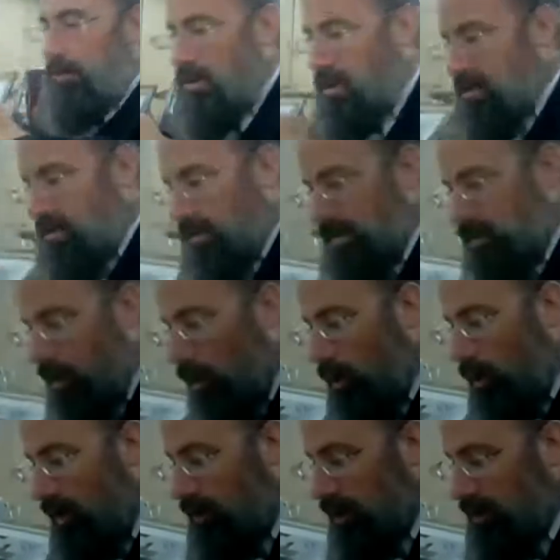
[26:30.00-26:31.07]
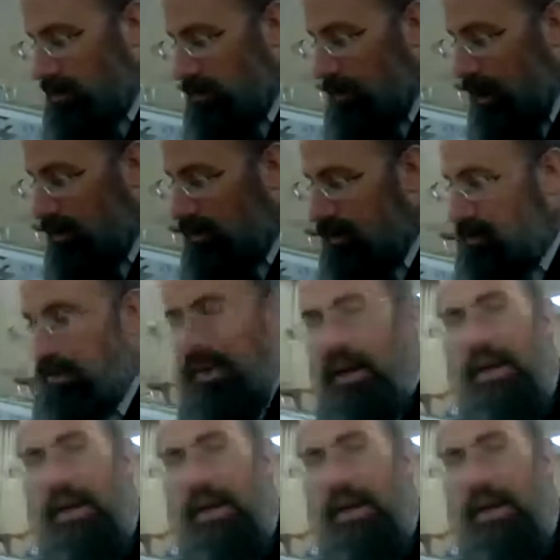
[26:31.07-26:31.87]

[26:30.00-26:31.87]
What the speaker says: Tosfos, got a whole avichus about it.